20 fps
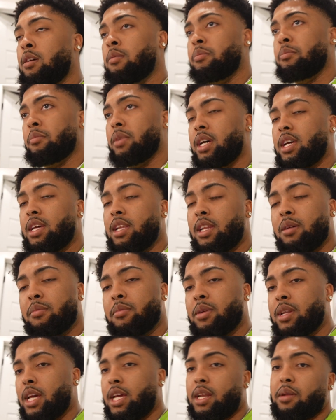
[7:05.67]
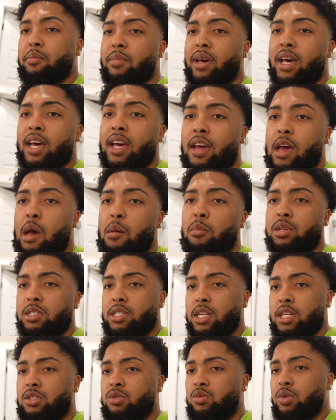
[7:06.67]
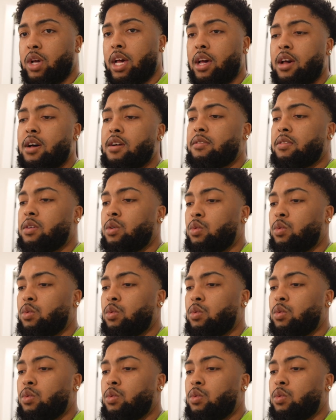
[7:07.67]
but eliminate the bad habits that you have.